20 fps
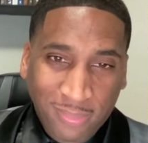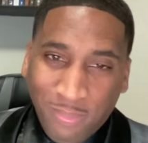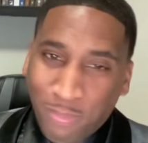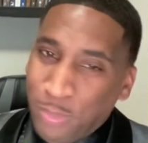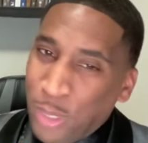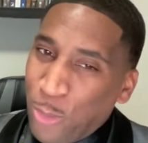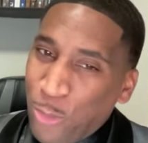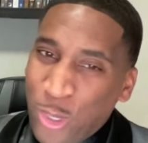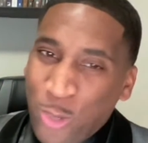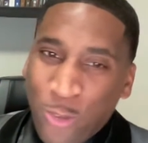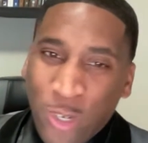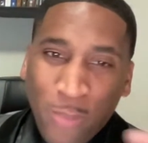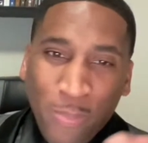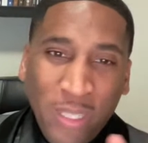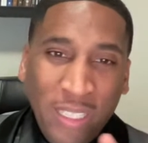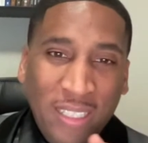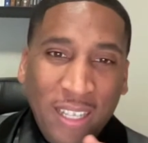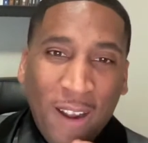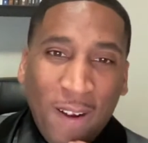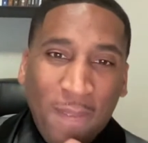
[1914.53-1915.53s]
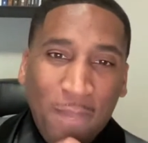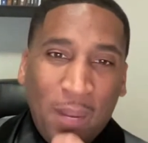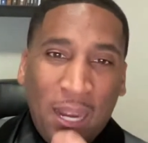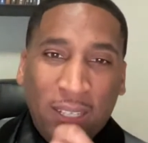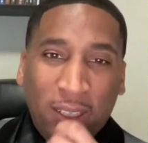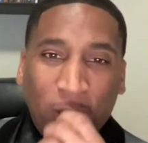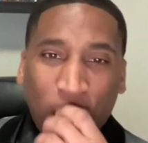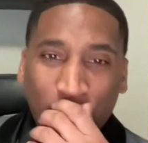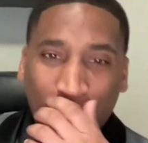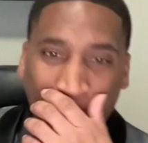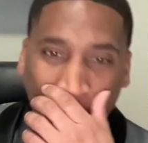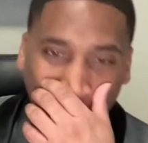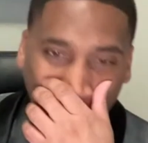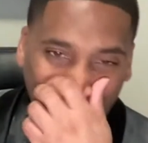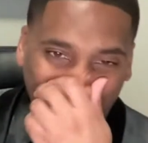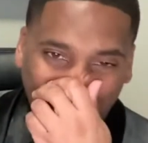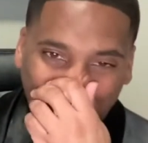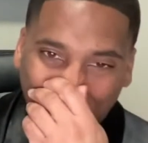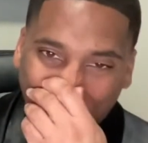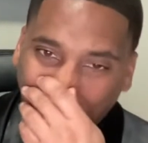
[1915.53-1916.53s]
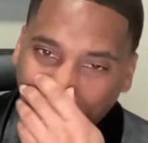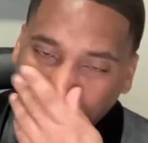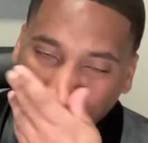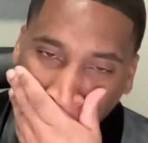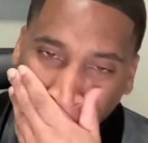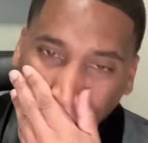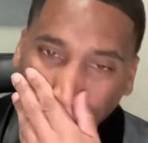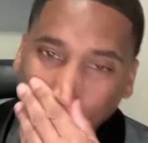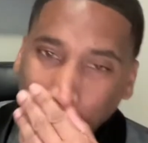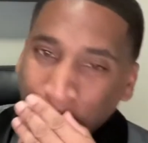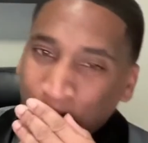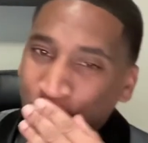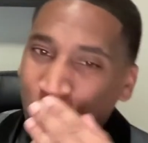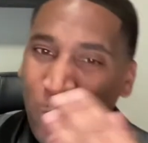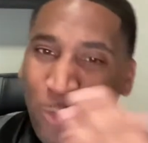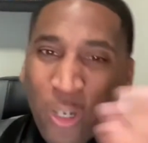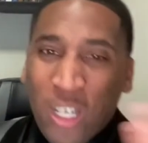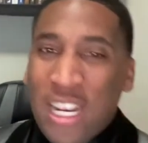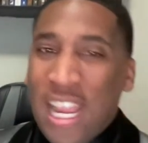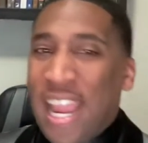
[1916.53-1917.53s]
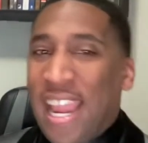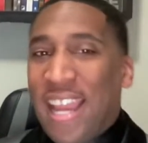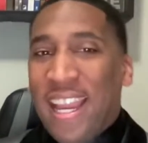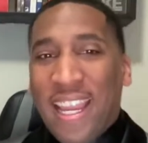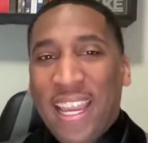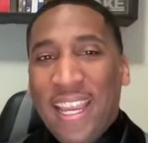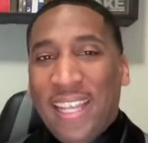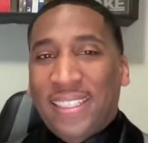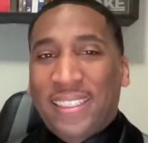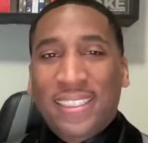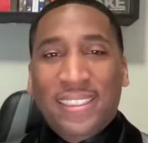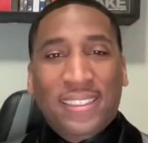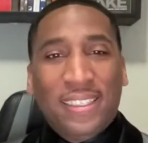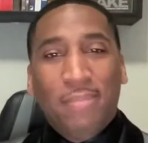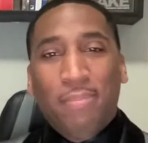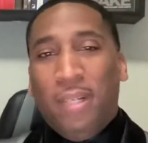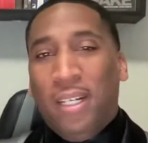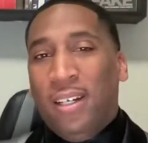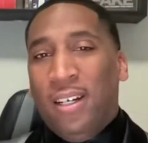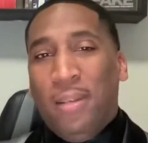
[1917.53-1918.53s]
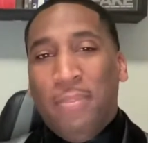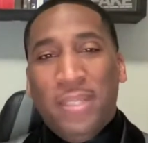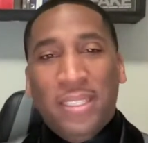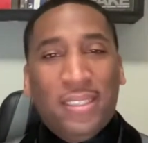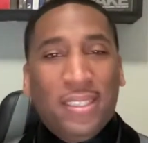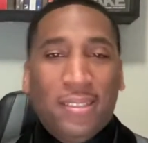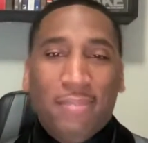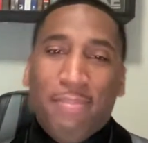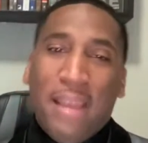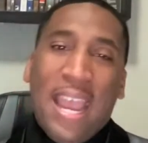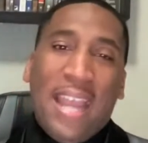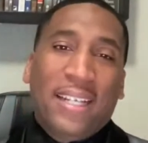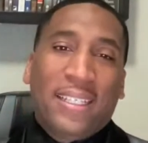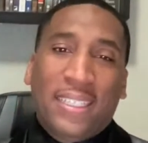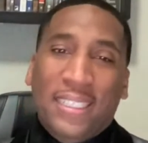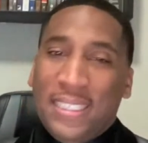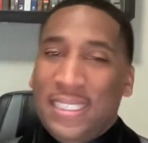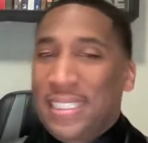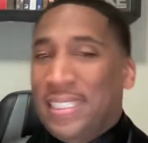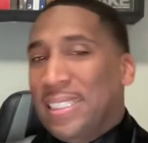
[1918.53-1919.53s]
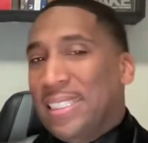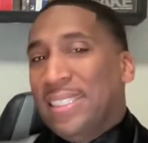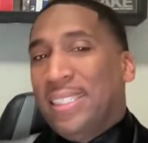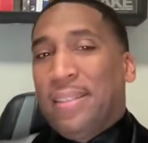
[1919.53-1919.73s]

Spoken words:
But we wouldn't be talking about those two. We wouldn't have X's and Muhammad's and Mahdi's and